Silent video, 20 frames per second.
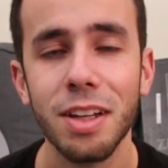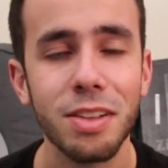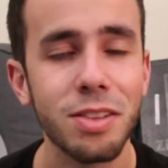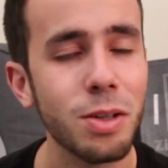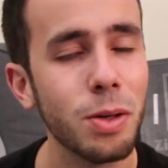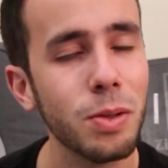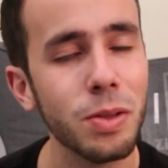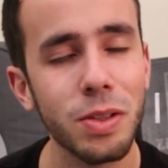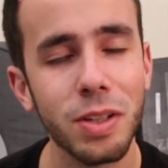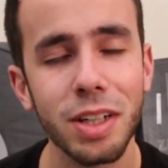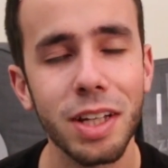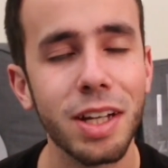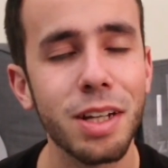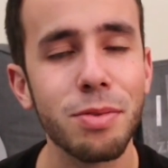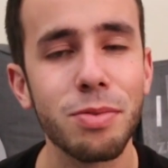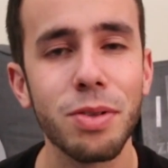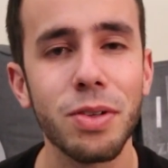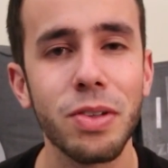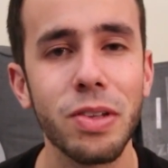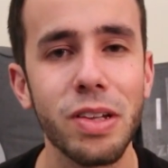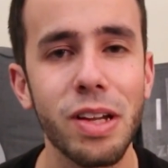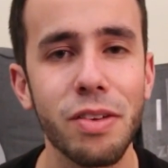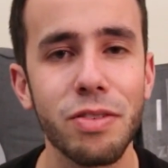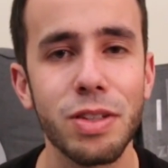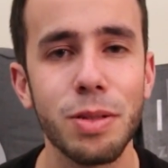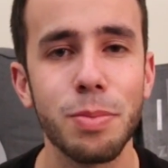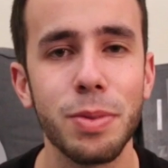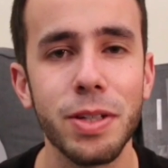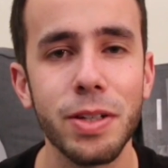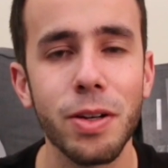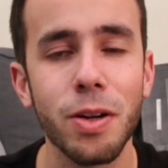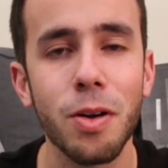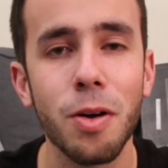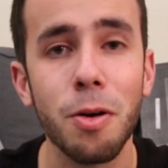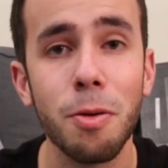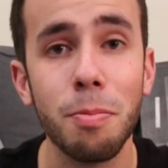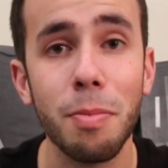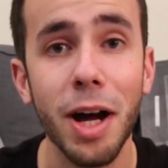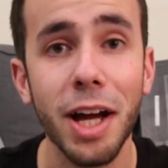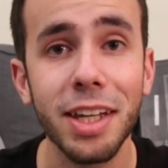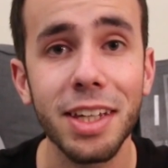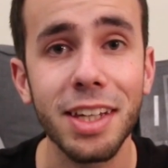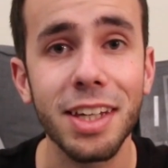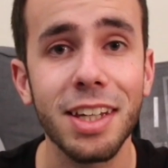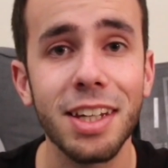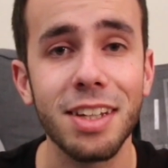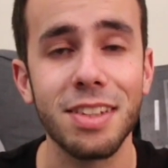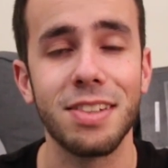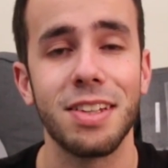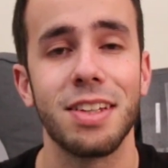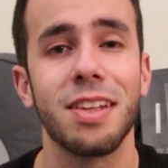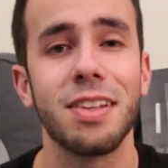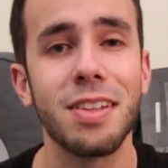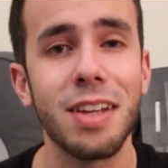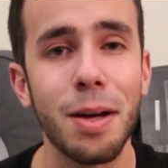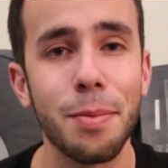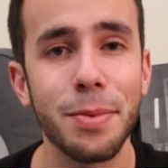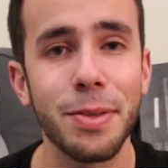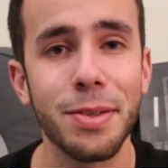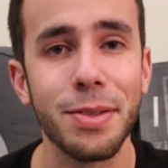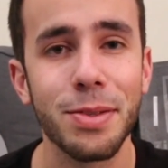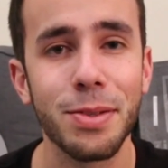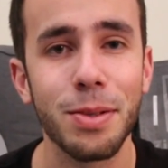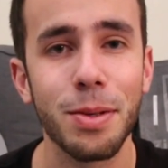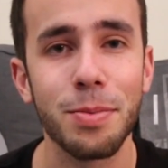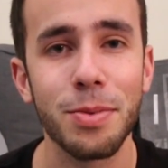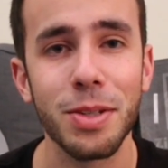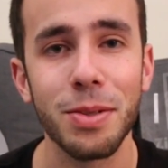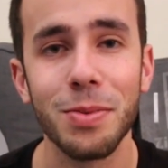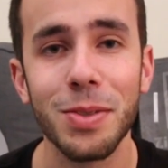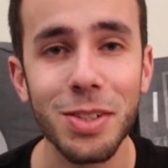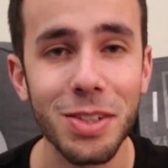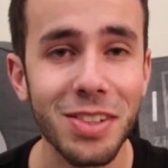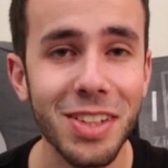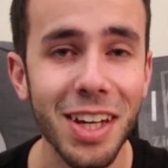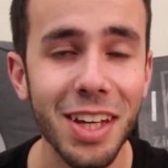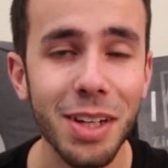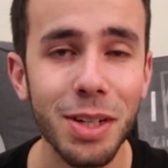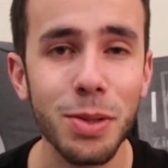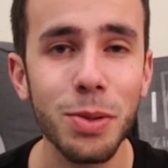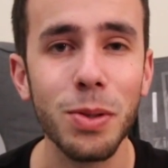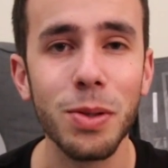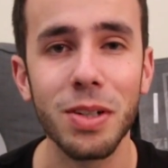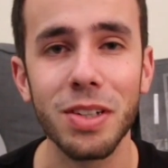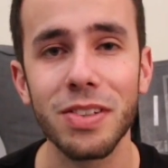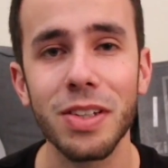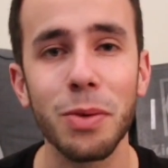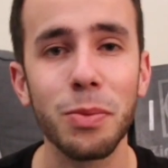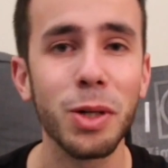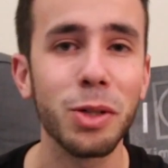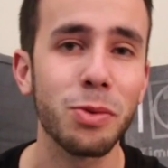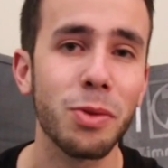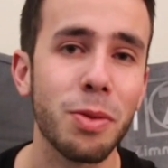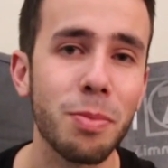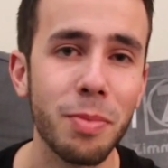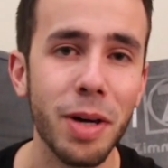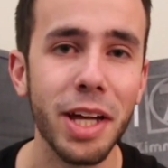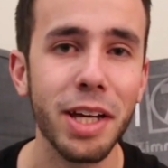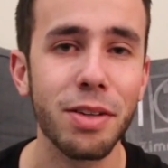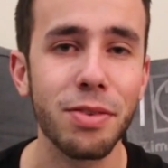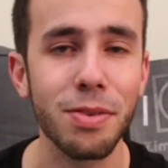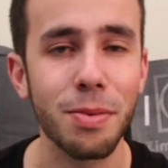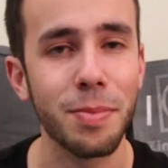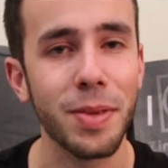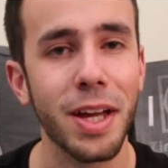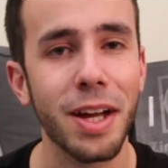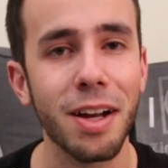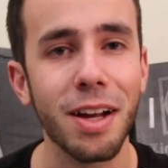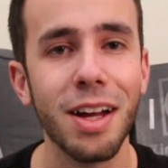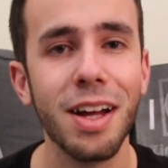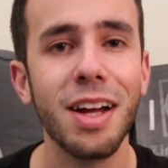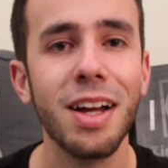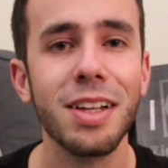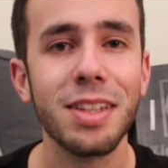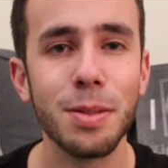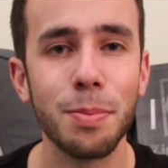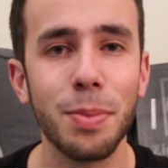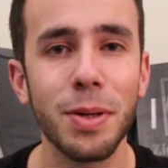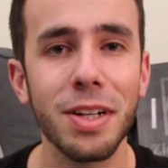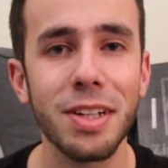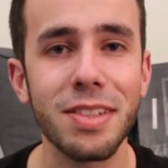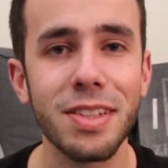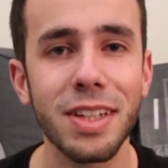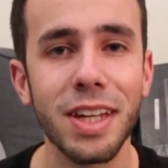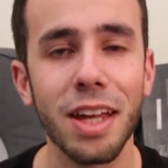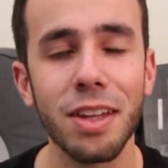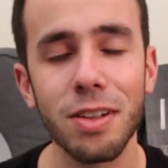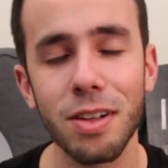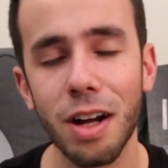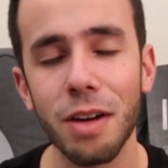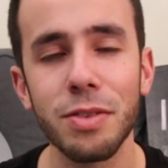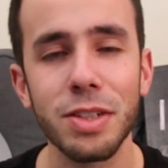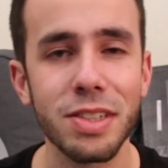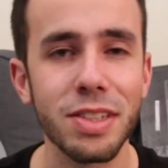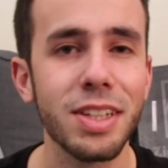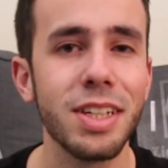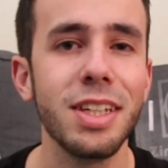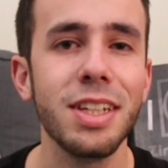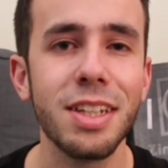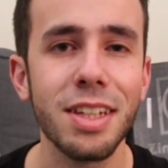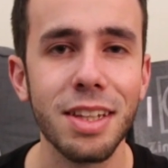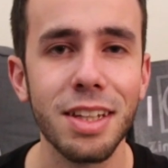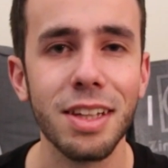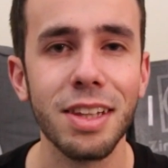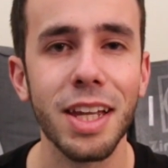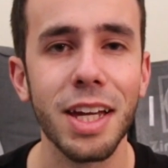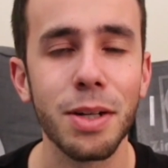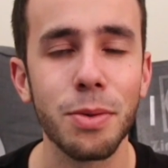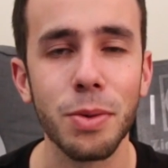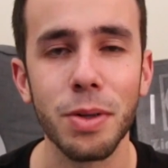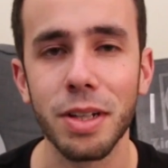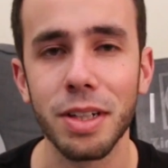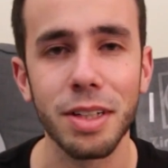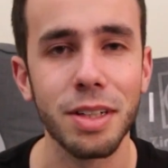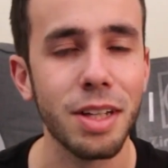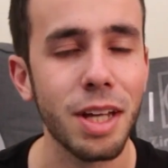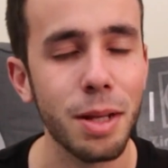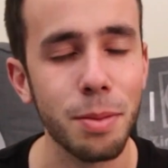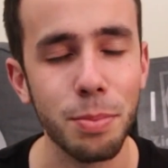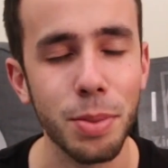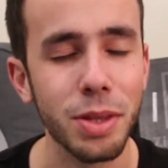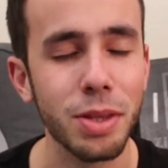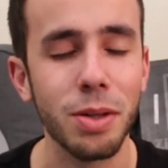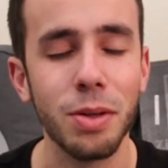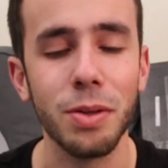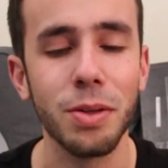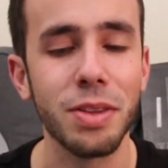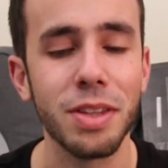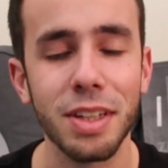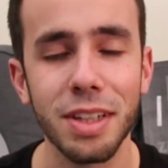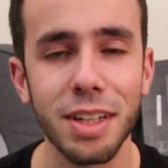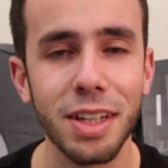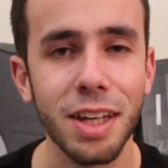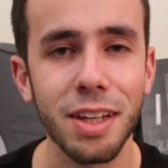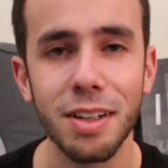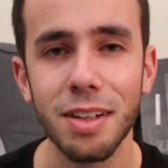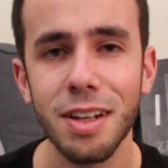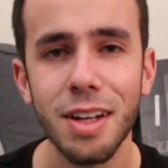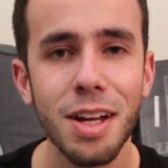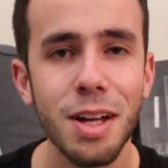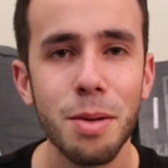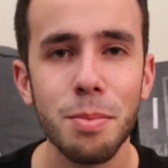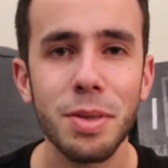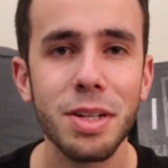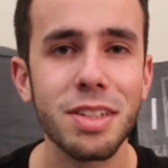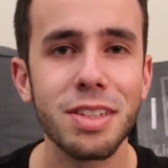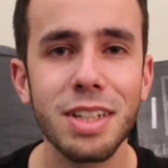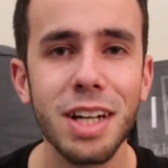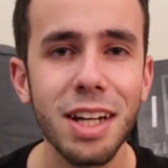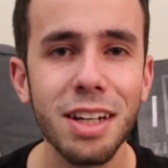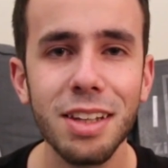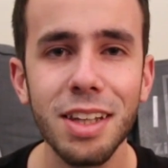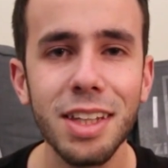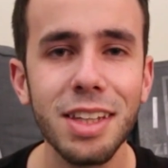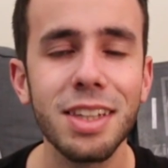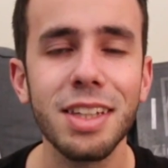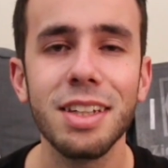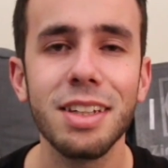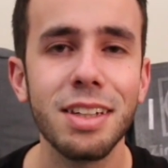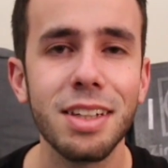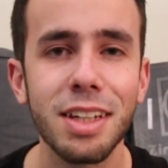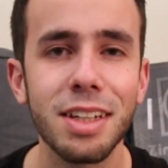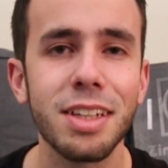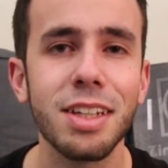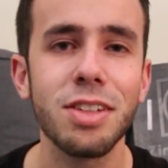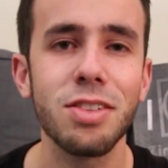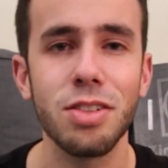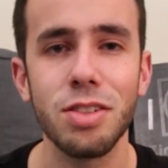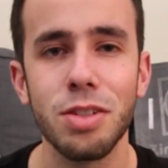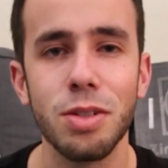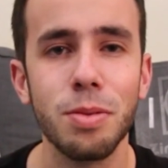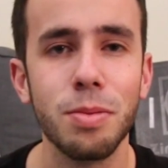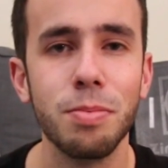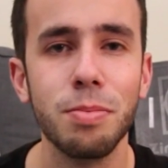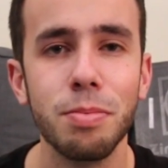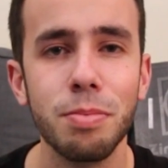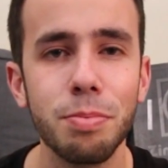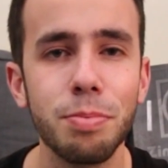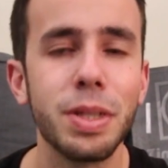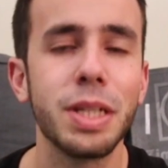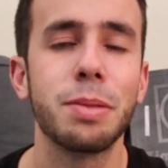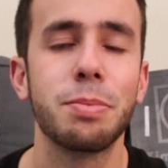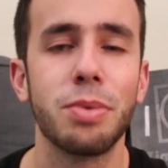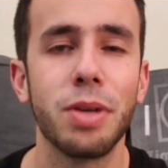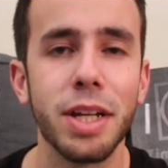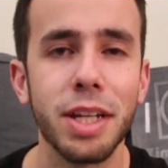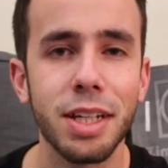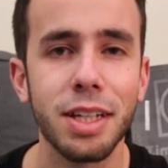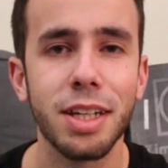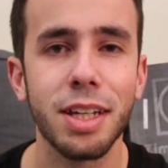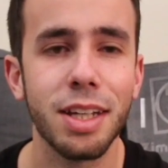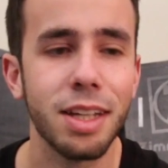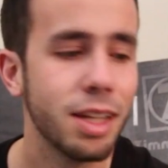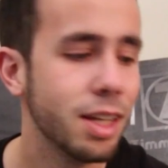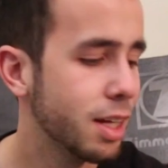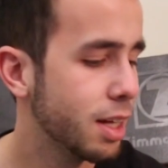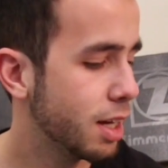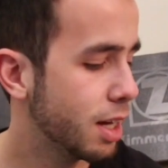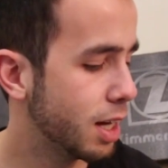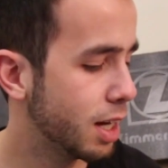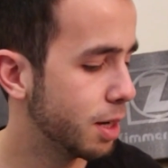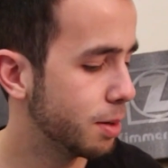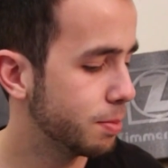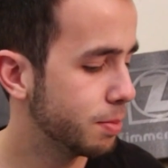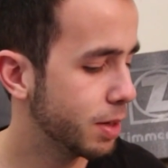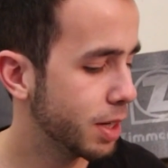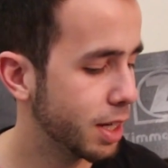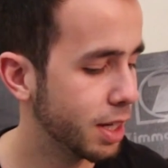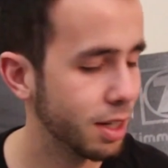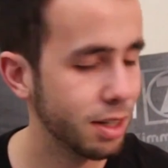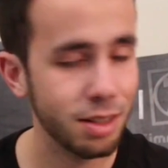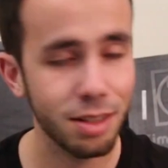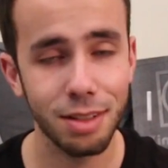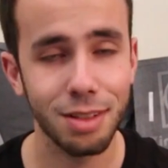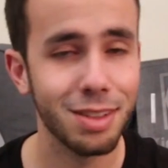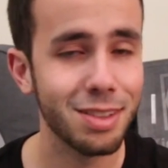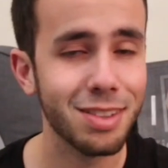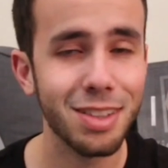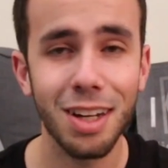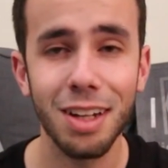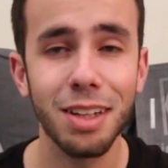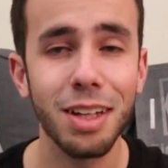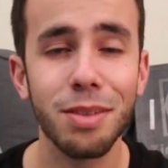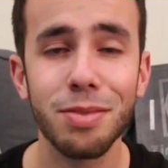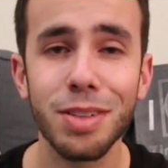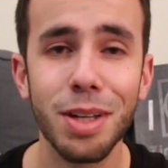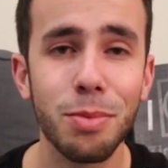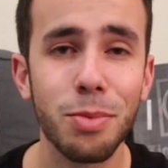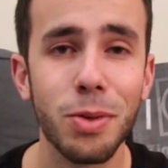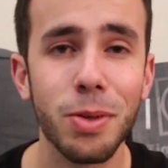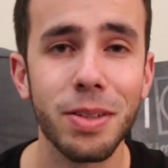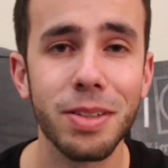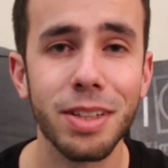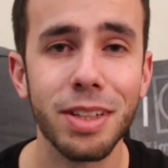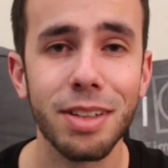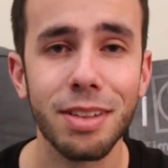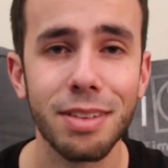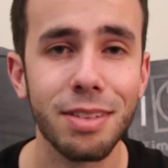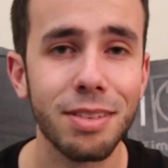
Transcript: don't look any further than FCP Euro. My kit is at the top of the description, which is kind of cool because I worked with Mike from there to put it together. Obviously he did the legwork and put the whole thing together, but it's kind of like the IgnitionTube big brake kit, and it's got a lifetime warranty.